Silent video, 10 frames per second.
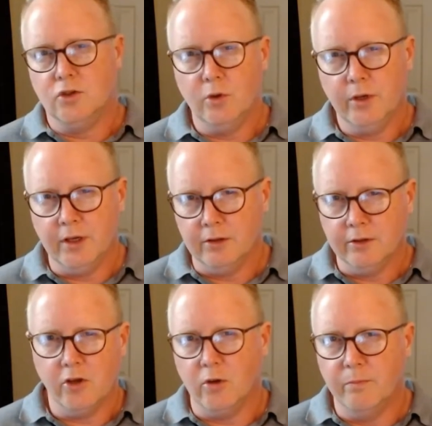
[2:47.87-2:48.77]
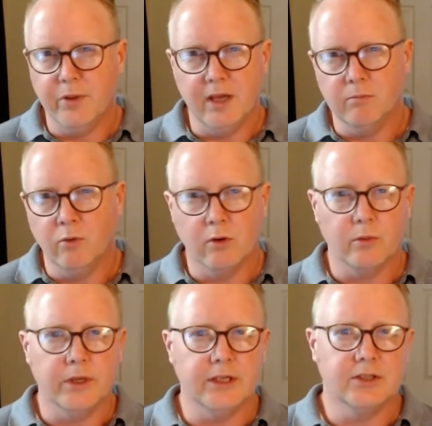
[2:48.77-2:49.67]
Doing a little bit more
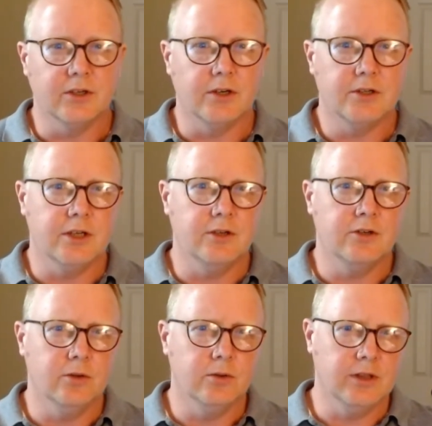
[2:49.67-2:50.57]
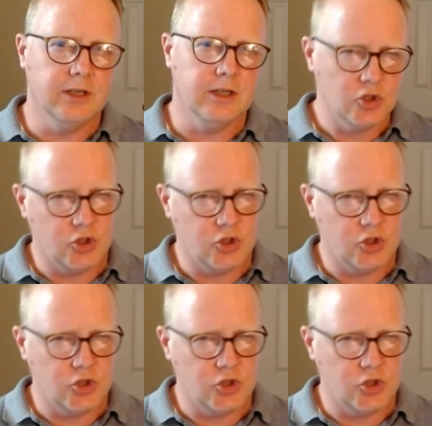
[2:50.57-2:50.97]
research into the